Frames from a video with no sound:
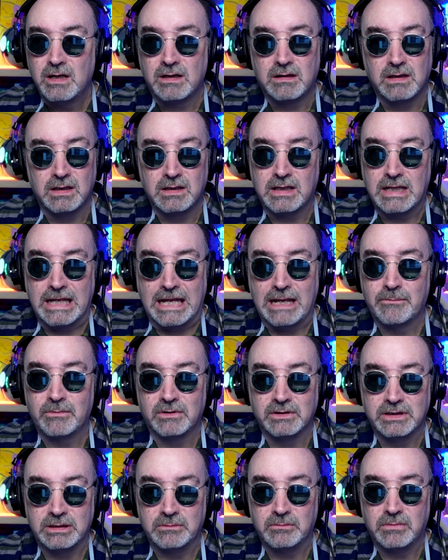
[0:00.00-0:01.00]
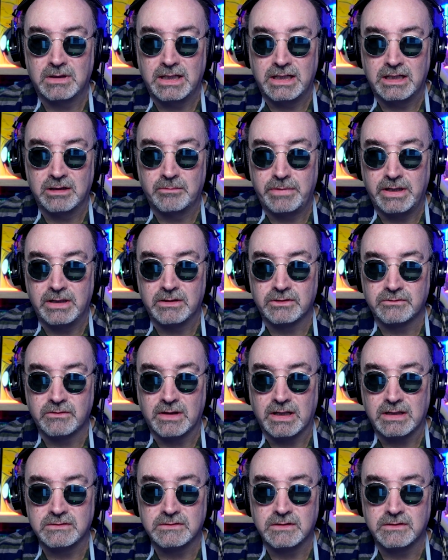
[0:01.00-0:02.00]
Glen Campbell didn't play in the Beatles
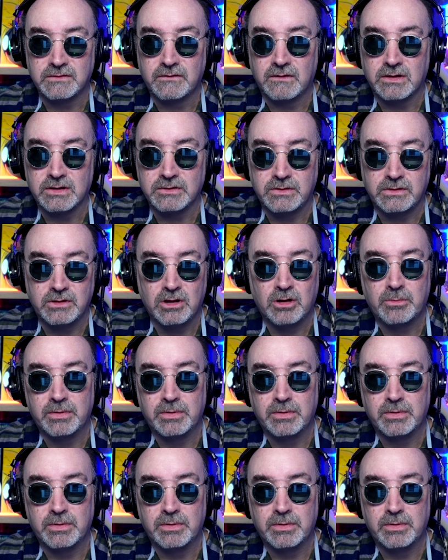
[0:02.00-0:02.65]
records as far as you know,